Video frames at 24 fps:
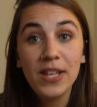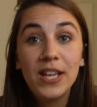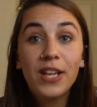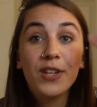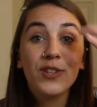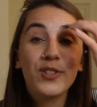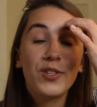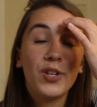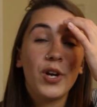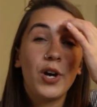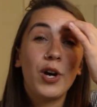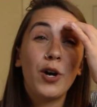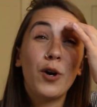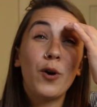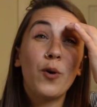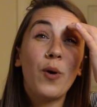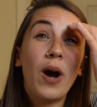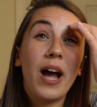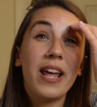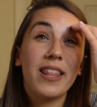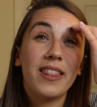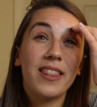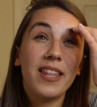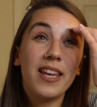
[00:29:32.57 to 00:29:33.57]
So
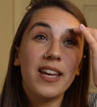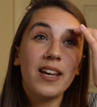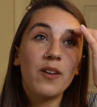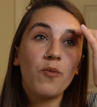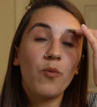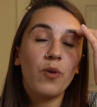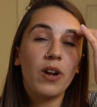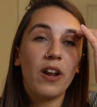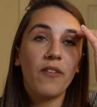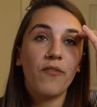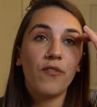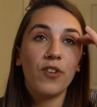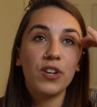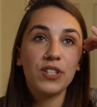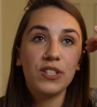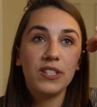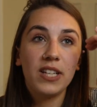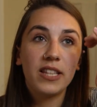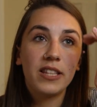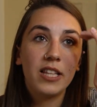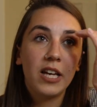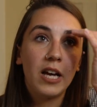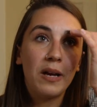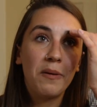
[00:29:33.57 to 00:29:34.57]
I think when I first
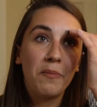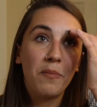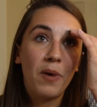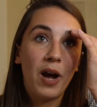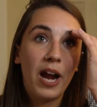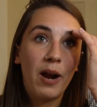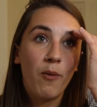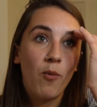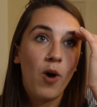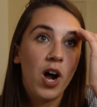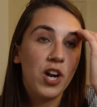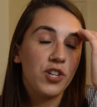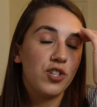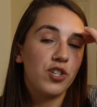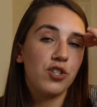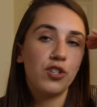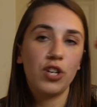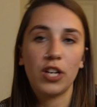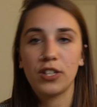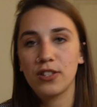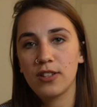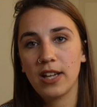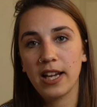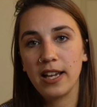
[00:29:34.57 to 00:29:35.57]
knit them, I watched
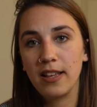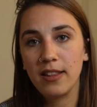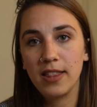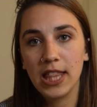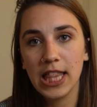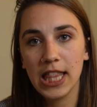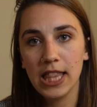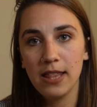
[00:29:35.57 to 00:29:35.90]
just like